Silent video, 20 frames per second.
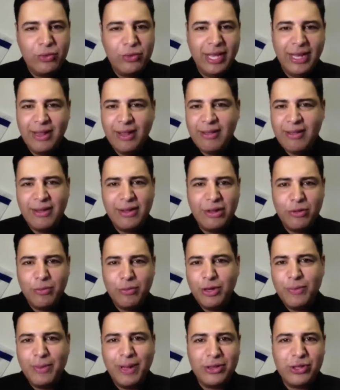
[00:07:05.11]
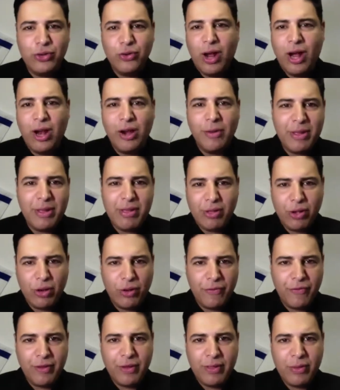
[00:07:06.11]
tell us a little bit about your army
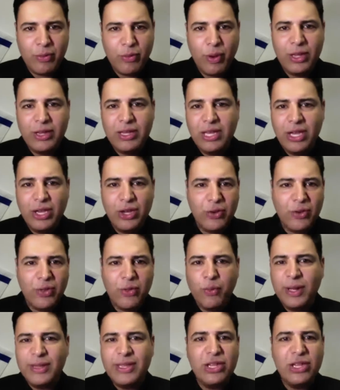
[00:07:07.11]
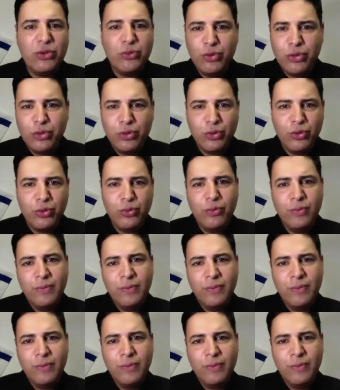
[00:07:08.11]
service what years what did you do